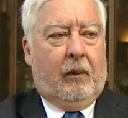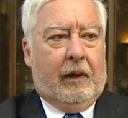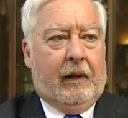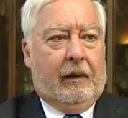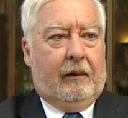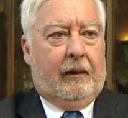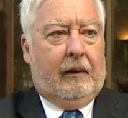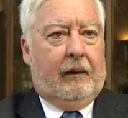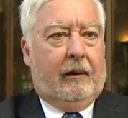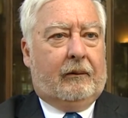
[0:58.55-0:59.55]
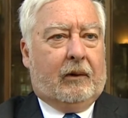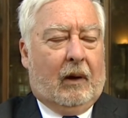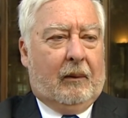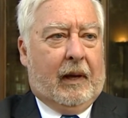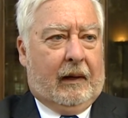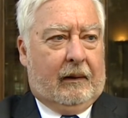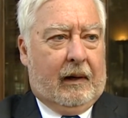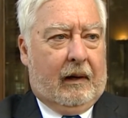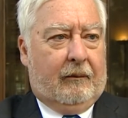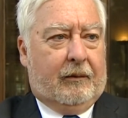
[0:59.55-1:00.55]
We thought we had
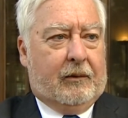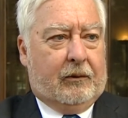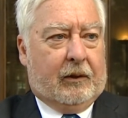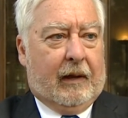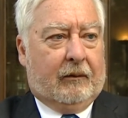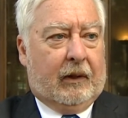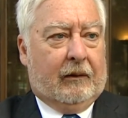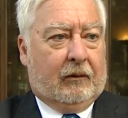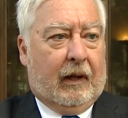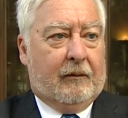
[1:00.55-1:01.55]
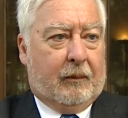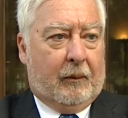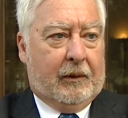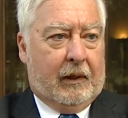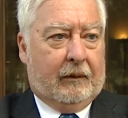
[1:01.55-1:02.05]
enough to save Glenn's life, but we